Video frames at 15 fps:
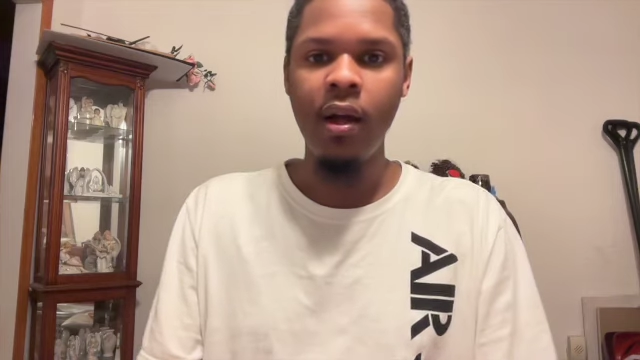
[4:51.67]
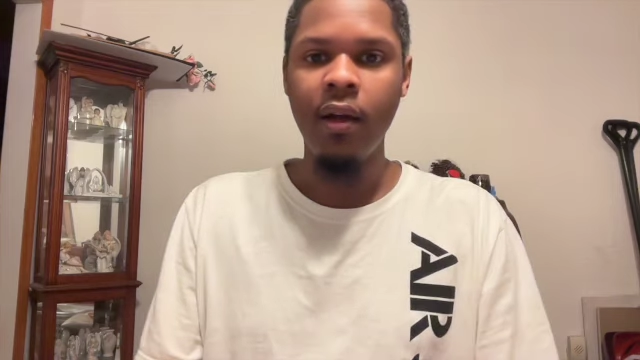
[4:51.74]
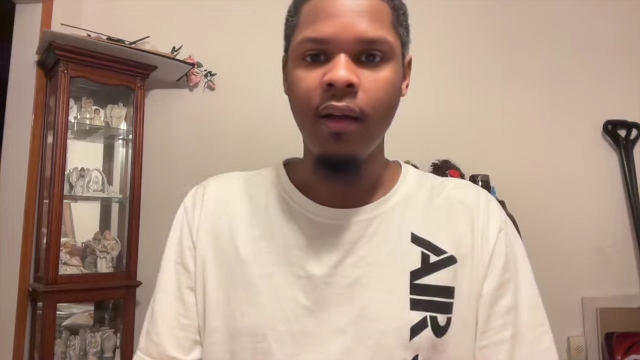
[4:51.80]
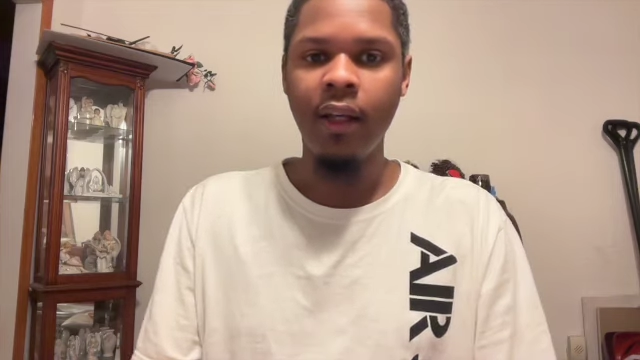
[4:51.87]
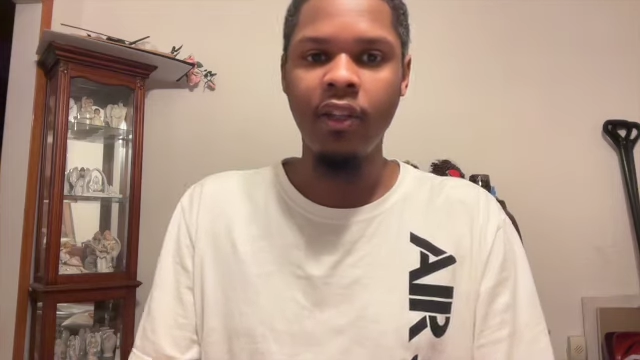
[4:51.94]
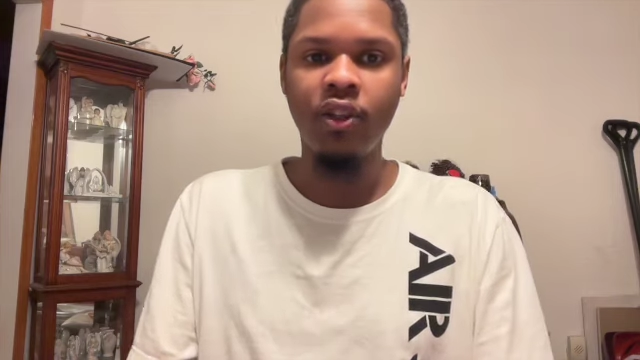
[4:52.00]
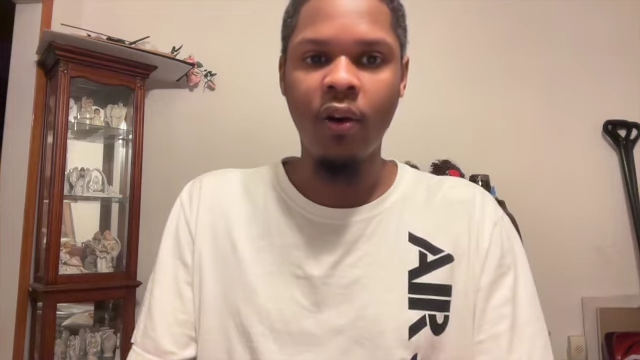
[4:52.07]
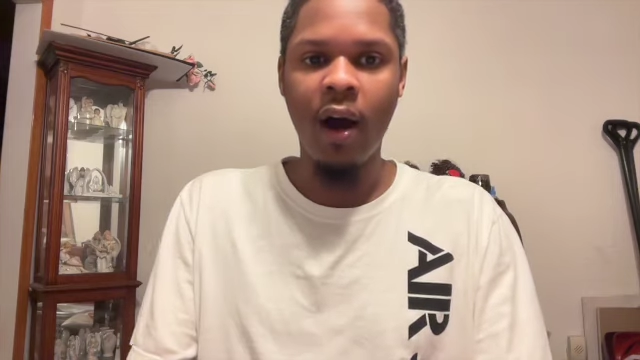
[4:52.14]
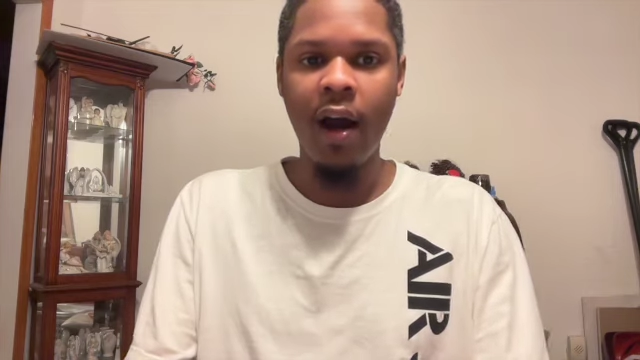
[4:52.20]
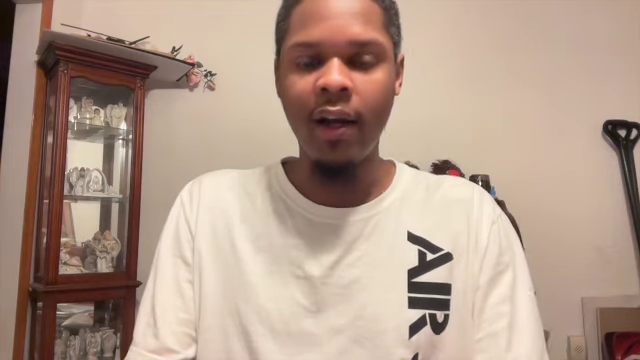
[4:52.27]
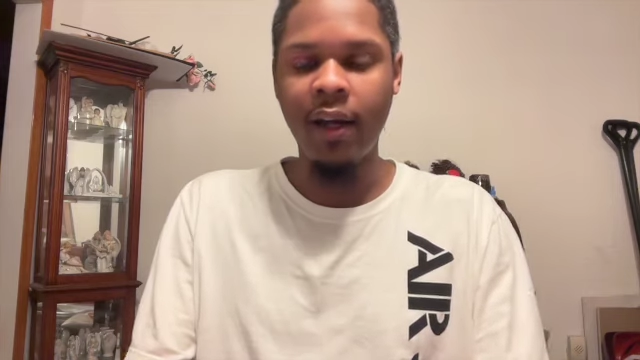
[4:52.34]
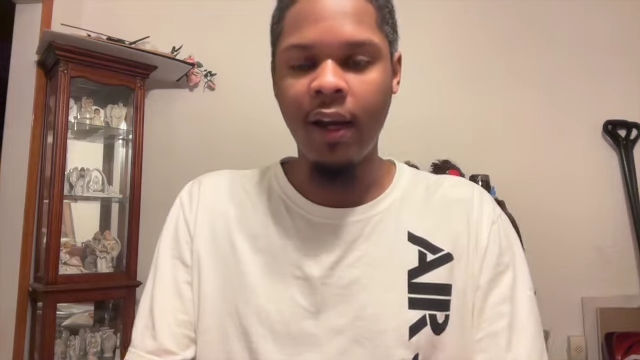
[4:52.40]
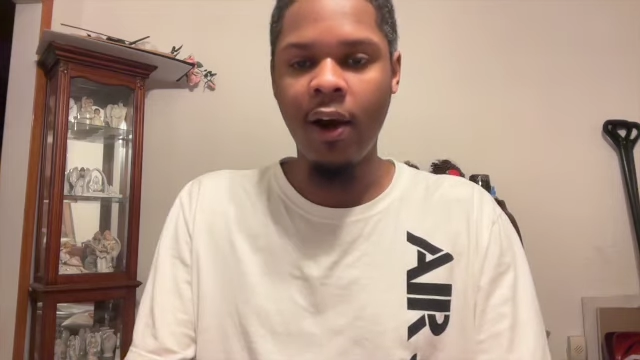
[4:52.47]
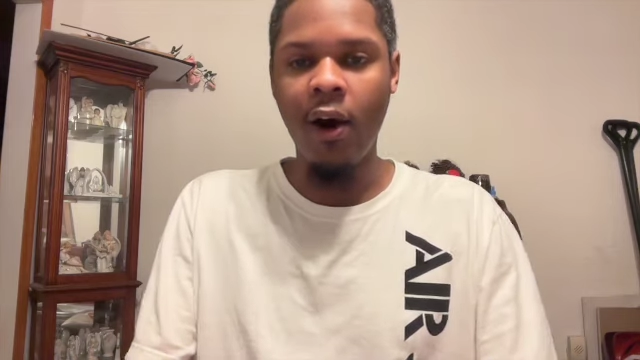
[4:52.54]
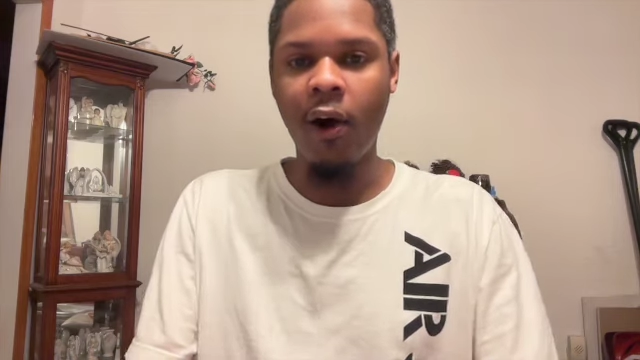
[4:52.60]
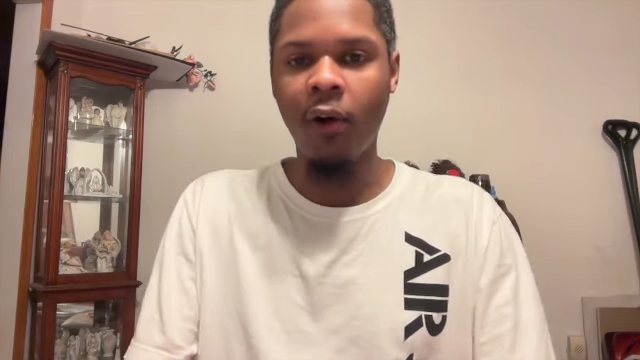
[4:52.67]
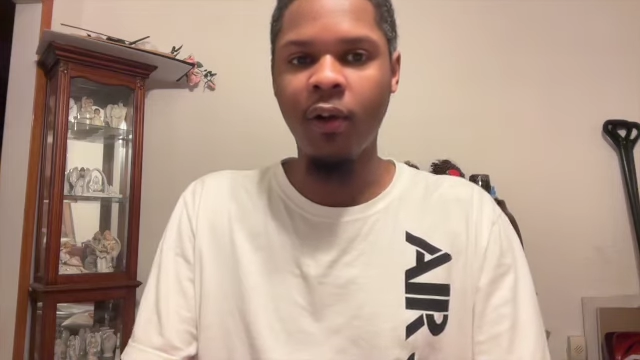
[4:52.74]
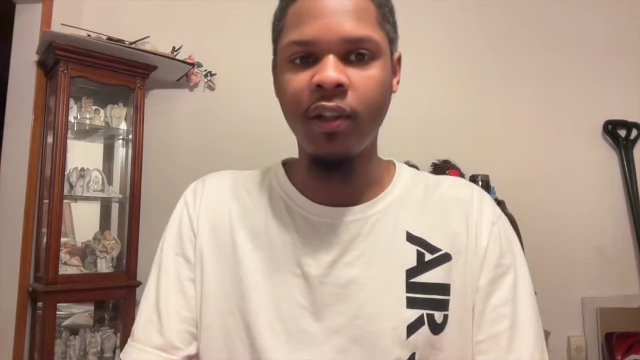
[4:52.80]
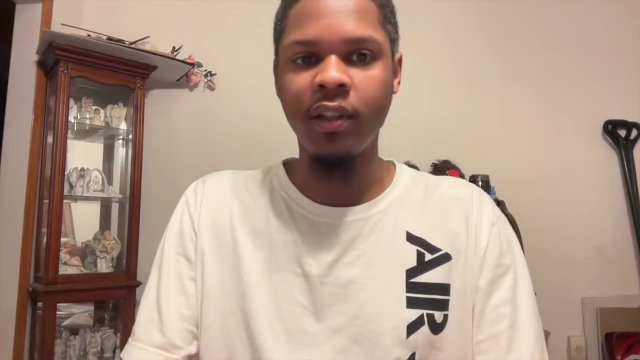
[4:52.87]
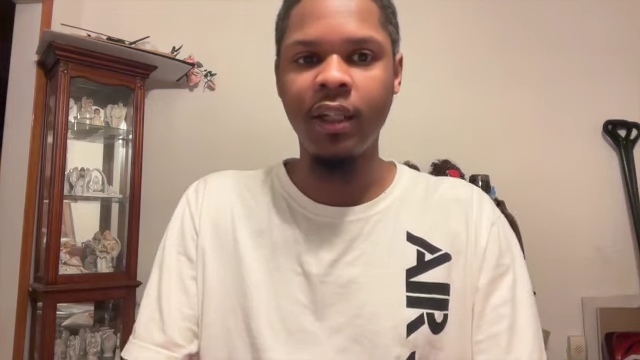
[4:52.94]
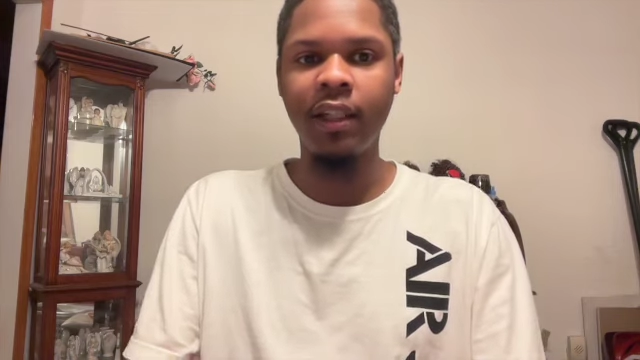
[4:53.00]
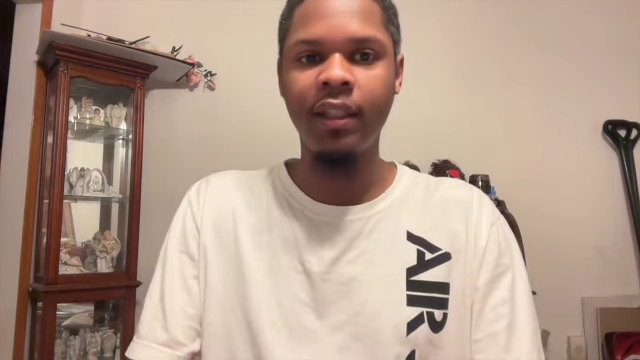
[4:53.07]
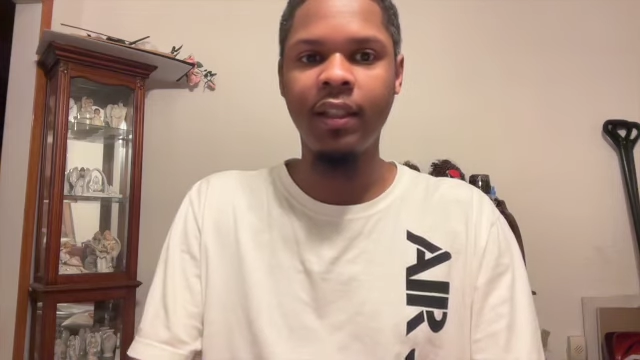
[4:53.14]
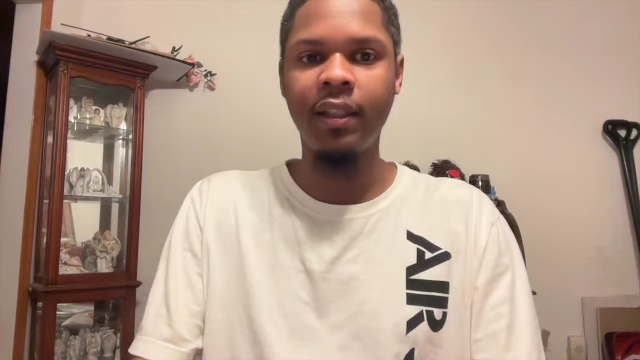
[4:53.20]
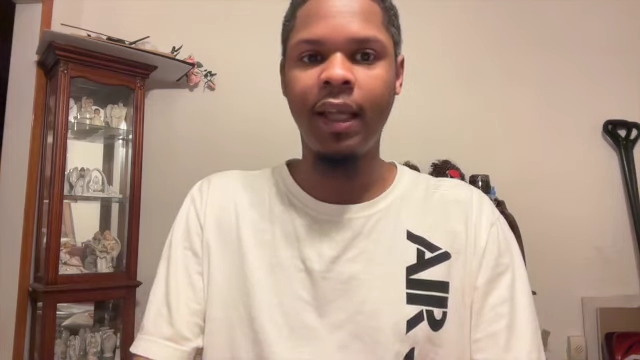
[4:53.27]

they tried their hardest they just